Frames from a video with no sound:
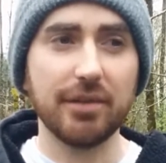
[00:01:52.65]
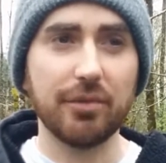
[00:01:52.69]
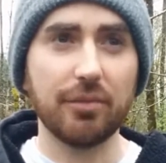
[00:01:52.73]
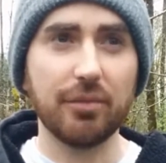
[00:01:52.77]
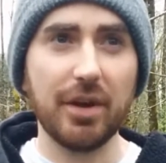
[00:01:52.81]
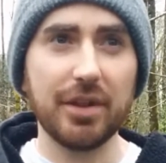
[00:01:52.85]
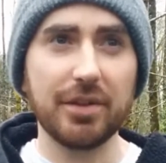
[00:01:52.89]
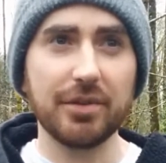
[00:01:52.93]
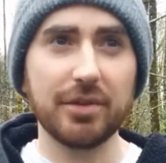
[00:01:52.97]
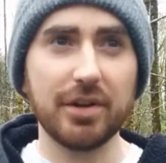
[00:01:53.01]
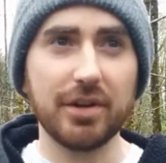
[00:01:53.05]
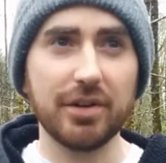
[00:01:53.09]

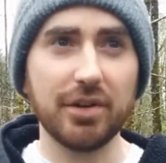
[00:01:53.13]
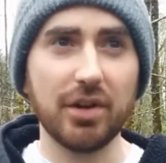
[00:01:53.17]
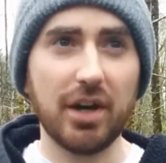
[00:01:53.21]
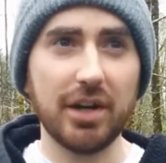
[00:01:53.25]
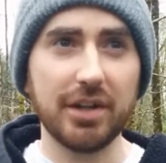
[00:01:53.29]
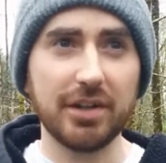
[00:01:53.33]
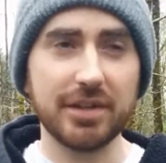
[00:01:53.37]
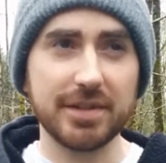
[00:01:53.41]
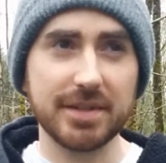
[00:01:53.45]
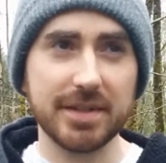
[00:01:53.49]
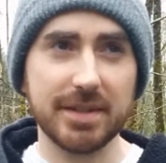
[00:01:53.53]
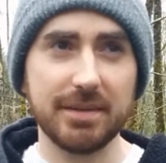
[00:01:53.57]
Whether or
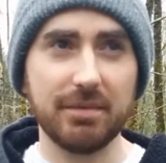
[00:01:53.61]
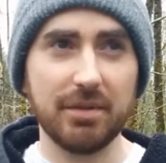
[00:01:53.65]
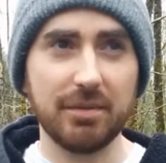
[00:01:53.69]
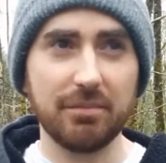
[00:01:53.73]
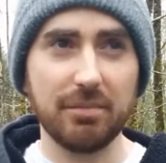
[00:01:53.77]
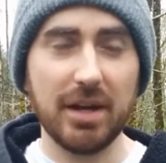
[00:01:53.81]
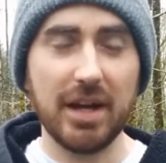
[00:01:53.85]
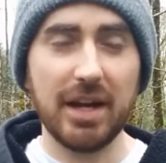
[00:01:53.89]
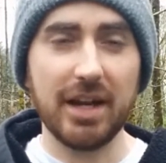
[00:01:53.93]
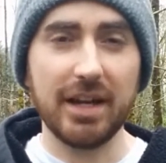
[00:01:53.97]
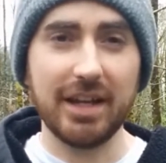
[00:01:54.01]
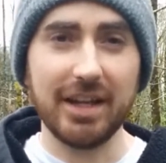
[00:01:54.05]
not your sleeping
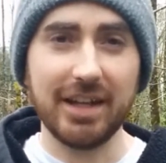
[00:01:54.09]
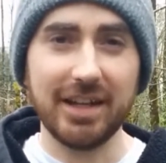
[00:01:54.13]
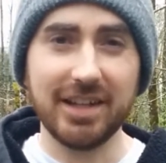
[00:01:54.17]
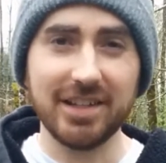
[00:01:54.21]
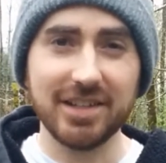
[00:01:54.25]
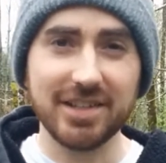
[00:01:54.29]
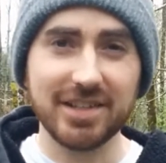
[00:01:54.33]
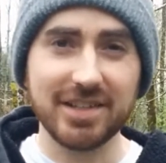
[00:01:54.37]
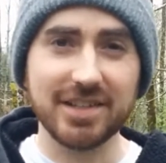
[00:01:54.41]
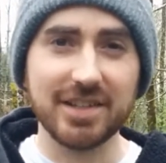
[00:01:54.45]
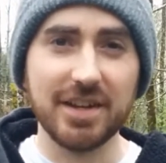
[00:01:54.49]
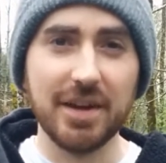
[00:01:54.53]
bag
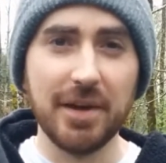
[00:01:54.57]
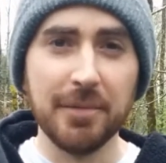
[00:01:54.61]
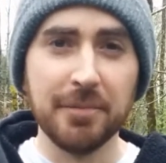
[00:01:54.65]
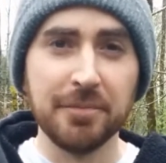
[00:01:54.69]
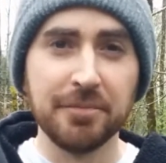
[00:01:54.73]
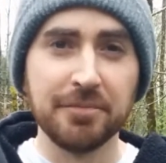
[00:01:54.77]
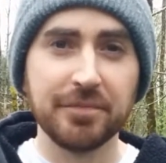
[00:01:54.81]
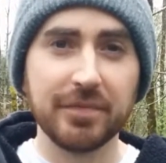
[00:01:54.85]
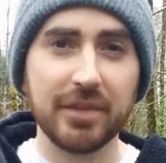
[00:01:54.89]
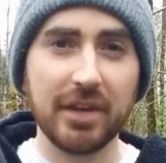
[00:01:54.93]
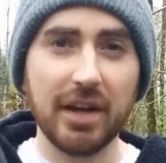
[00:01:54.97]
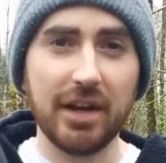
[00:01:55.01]
is
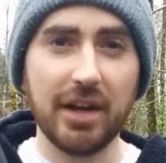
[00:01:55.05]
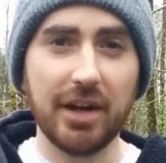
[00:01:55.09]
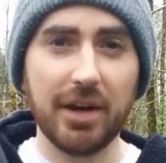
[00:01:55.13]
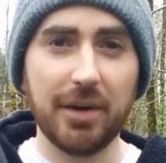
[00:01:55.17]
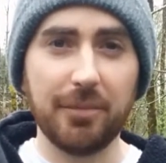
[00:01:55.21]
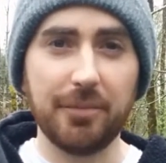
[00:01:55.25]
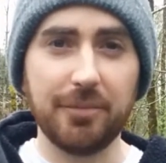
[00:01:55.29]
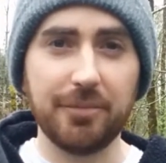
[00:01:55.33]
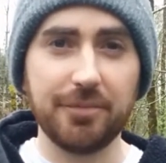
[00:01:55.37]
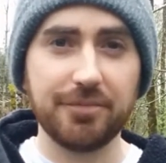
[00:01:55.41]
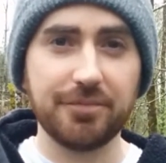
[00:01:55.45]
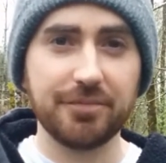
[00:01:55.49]

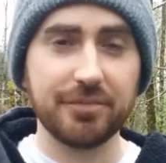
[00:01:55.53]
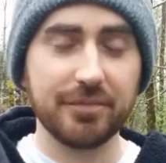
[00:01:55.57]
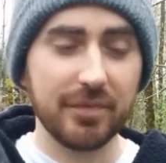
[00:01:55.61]
um,